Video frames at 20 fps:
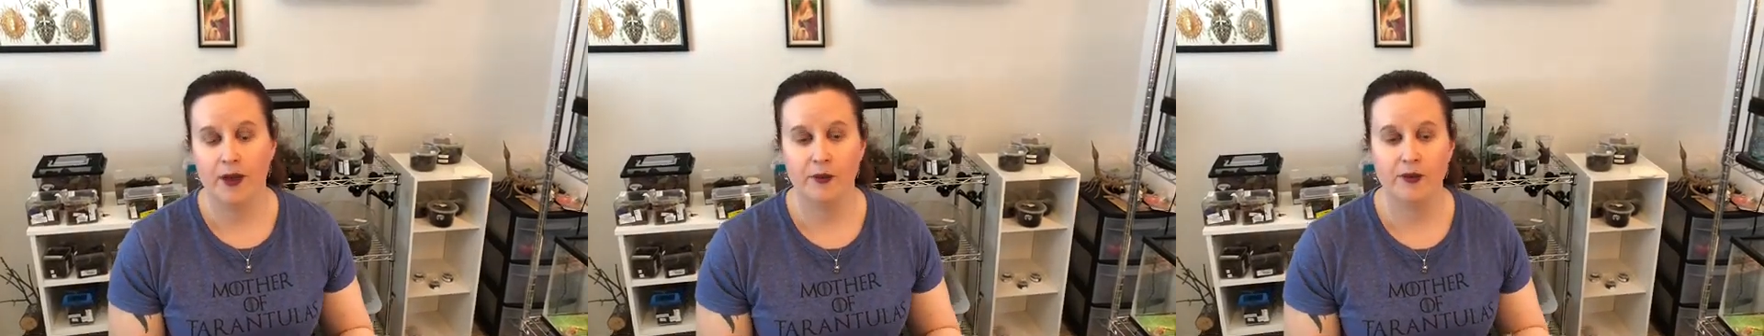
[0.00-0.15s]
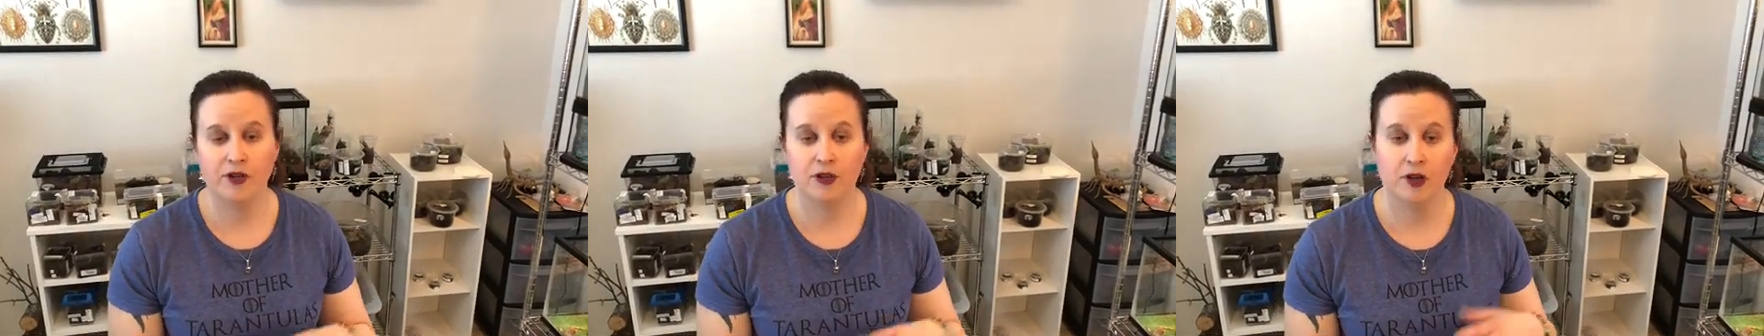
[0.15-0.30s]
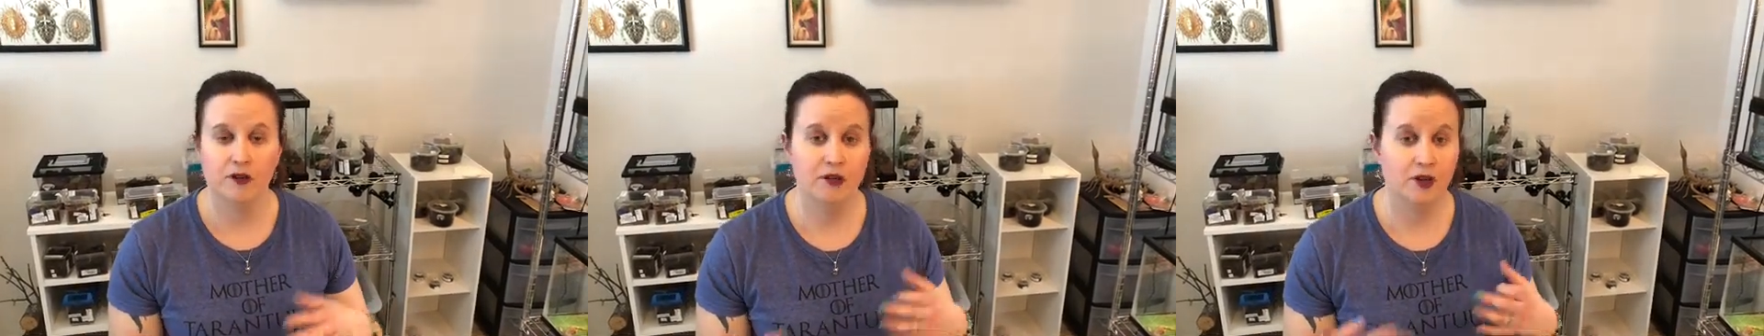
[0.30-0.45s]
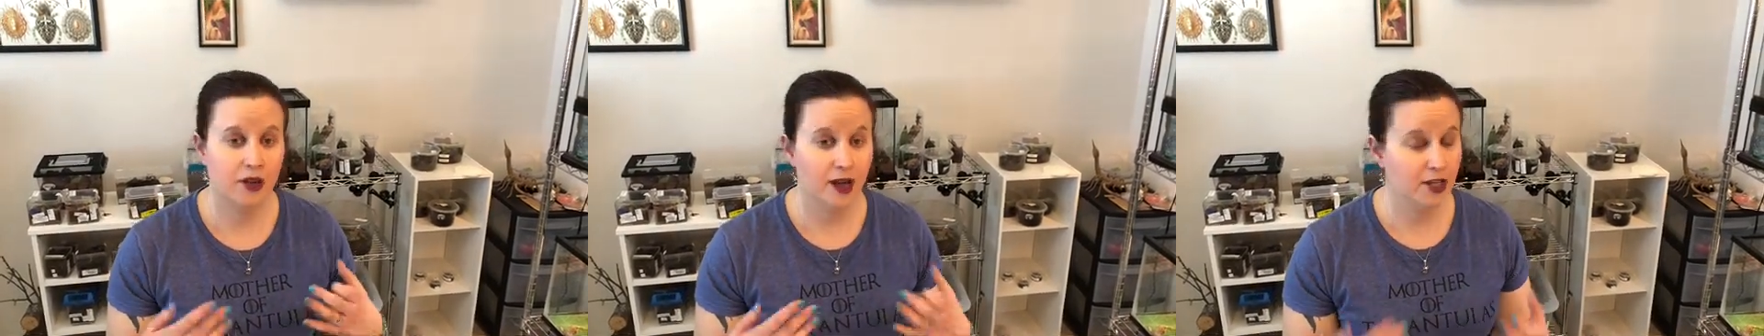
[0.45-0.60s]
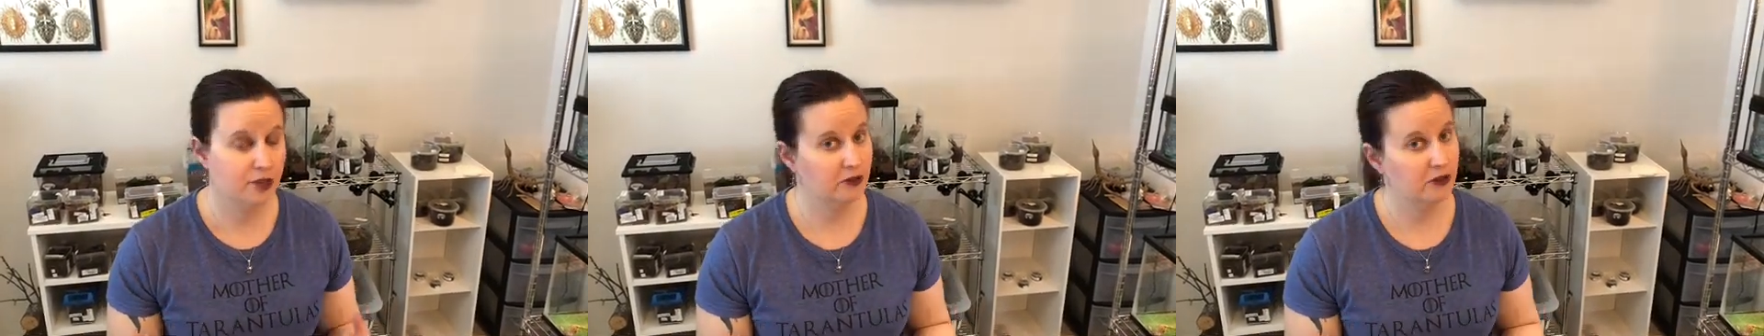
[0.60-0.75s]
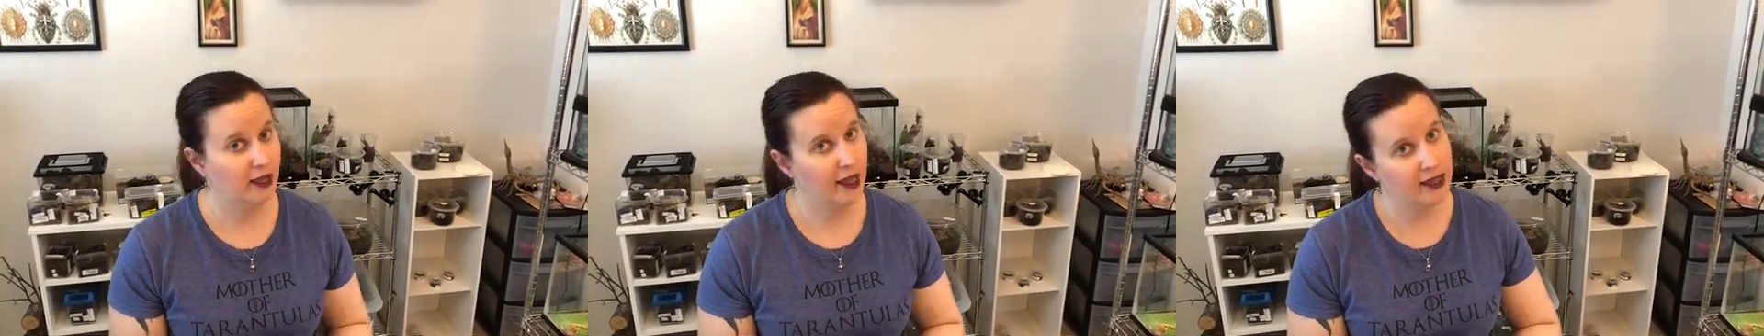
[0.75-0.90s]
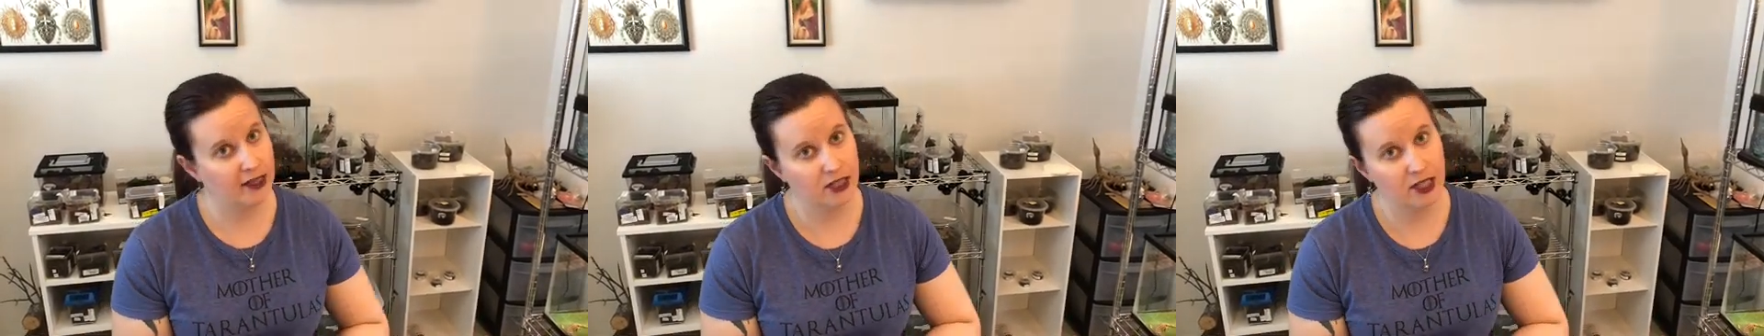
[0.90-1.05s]
So if you guys
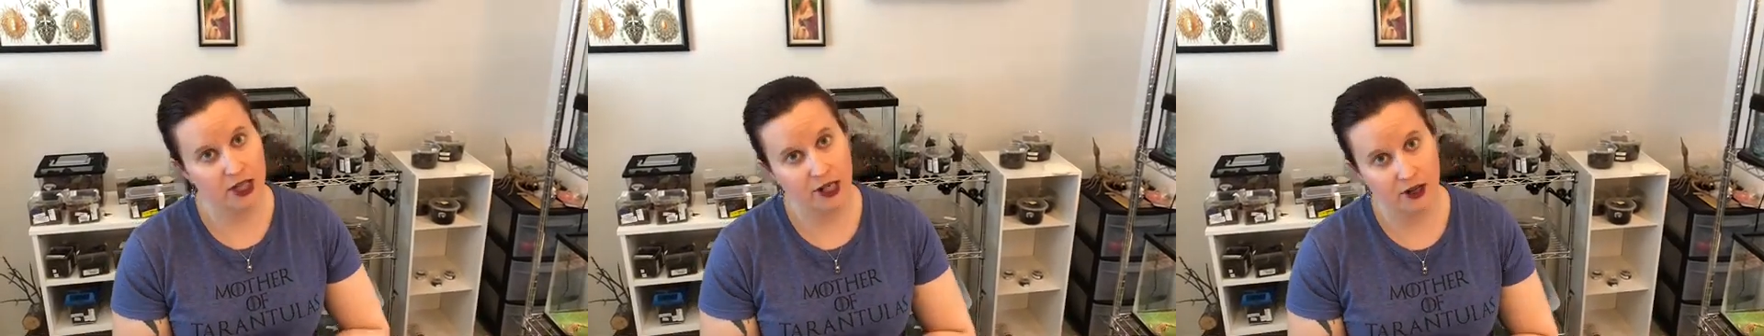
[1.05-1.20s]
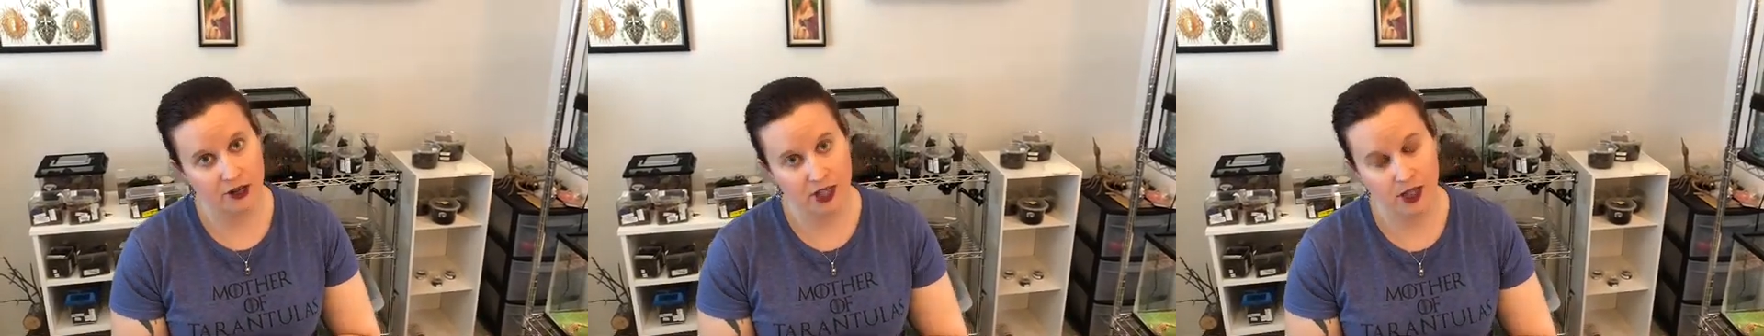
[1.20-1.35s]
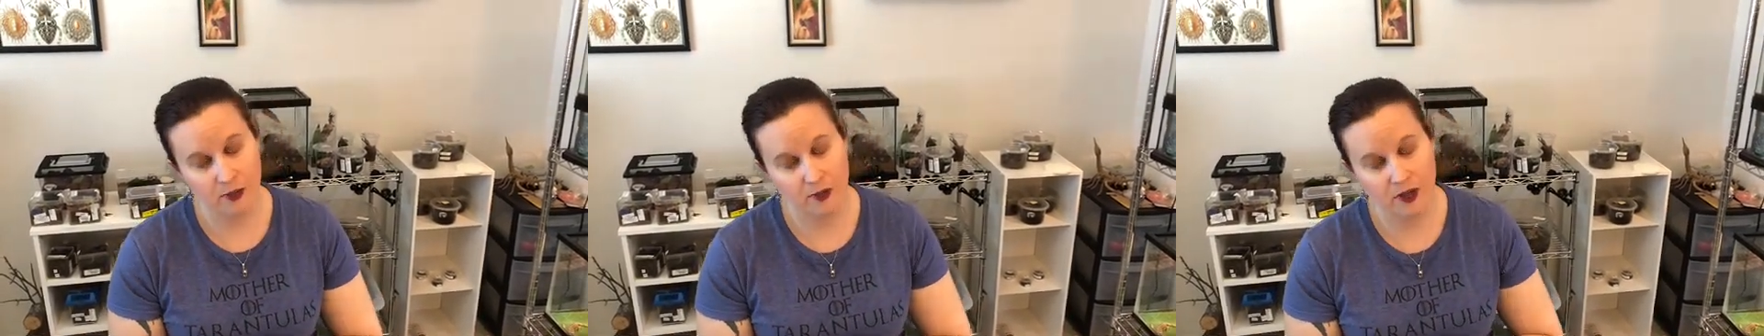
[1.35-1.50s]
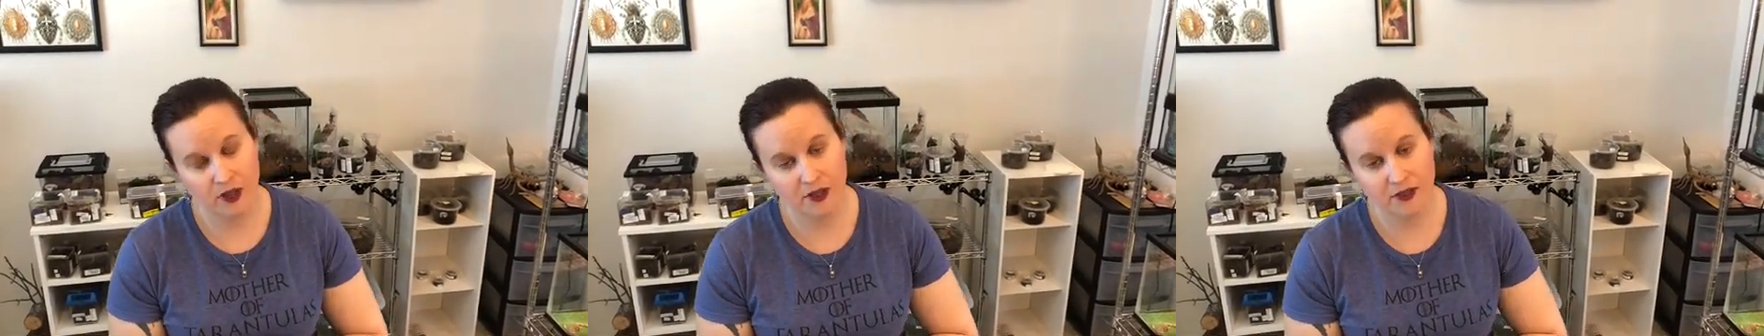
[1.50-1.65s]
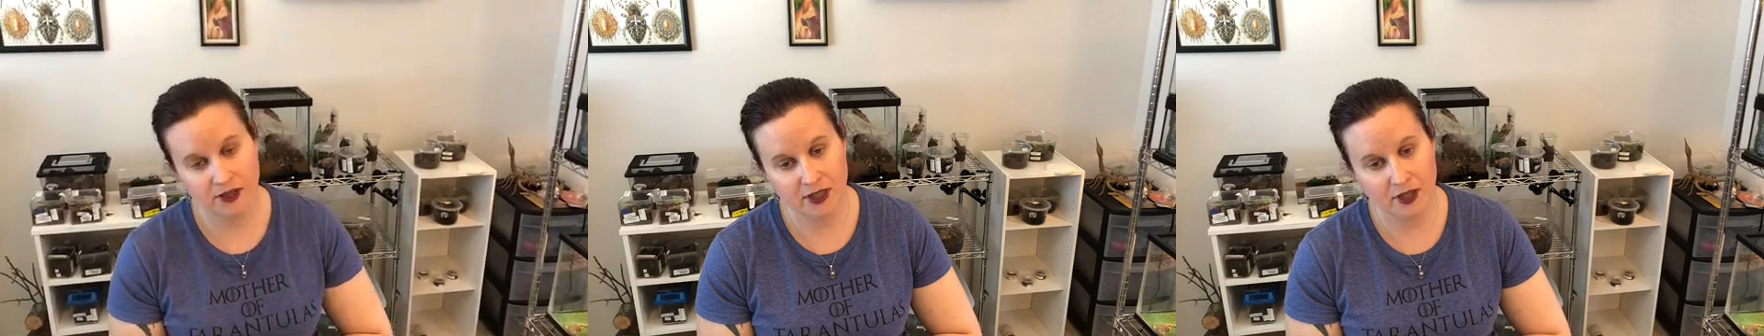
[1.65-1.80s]
would like to hear some of those